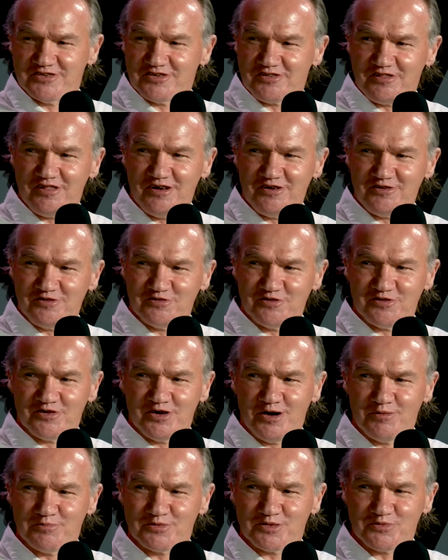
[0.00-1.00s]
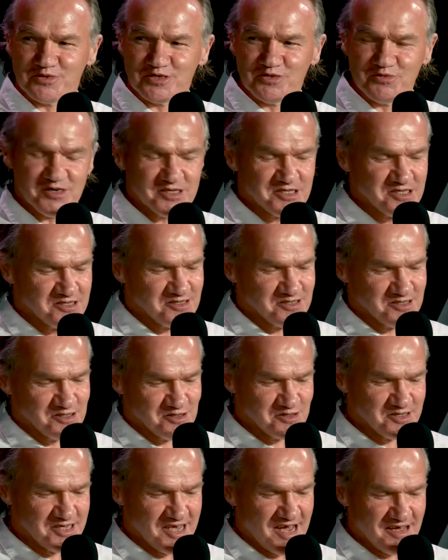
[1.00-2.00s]
the local cops, which wasn't
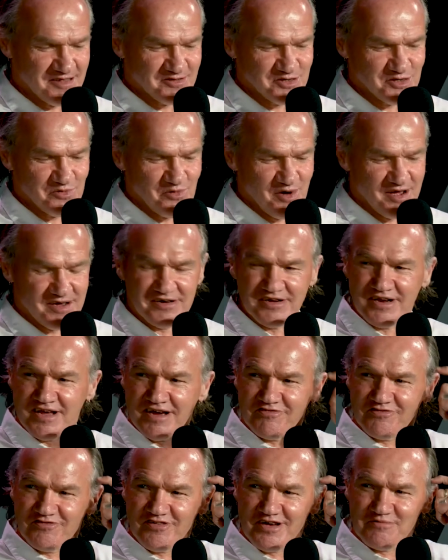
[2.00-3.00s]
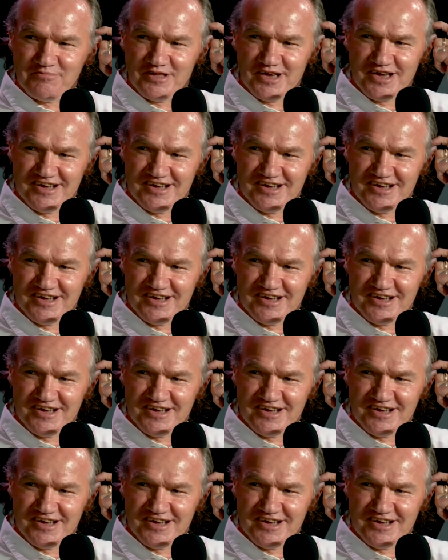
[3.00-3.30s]
looked down too well in our family.